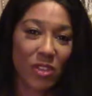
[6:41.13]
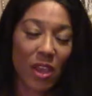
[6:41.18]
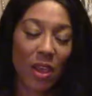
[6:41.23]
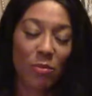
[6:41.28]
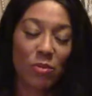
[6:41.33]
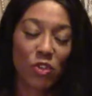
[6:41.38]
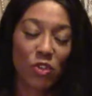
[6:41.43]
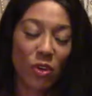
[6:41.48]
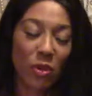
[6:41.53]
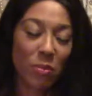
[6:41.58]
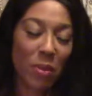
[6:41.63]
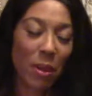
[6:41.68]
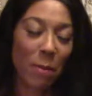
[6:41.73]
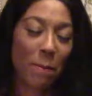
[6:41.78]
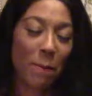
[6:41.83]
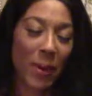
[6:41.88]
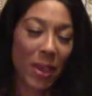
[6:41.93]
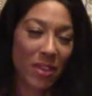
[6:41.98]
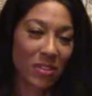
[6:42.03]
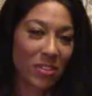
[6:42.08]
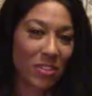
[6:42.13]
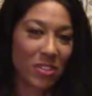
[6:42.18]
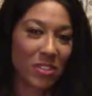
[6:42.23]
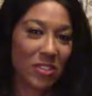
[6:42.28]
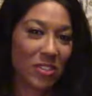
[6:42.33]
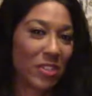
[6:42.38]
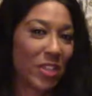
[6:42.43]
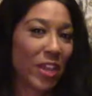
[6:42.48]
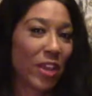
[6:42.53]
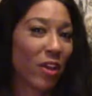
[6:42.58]
I'm doing my best to
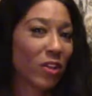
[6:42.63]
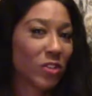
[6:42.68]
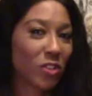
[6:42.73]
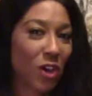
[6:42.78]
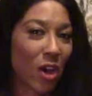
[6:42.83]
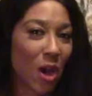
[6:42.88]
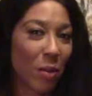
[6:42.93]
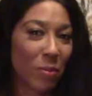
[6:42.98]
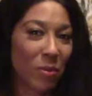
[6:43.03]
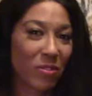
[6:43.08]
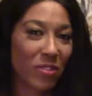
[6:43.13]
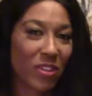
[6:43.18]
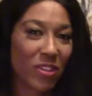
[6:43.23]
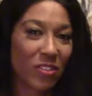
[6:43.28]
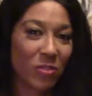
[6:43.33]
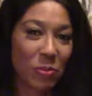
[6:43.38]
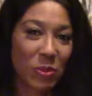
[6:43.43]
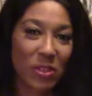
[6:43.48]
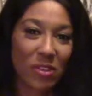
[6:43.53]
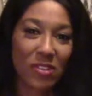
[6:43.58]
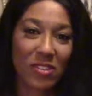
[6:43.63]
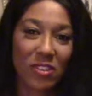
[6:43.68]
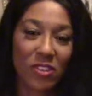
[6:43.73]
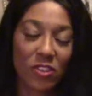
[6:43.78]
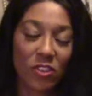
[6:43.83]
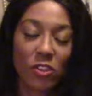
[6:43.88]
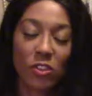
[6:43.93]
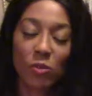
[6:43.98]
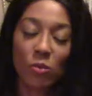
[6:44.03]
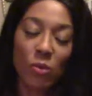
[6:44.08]
stay on top of this because this
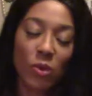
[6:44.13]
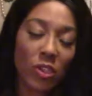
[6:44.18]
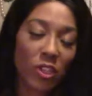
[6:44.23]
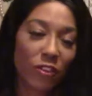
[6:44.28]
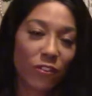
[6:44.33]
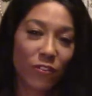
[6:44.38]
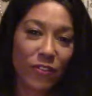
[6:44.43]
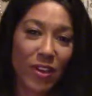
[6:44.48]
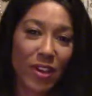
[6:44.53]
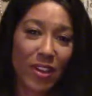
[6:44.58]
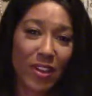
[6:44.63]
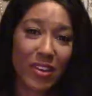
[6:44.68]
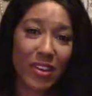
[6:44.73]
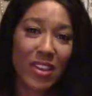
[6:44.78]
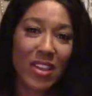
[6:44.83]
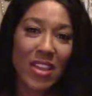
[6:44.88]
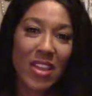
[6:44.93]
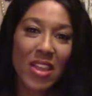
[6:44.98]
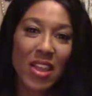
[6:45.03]
is really fun.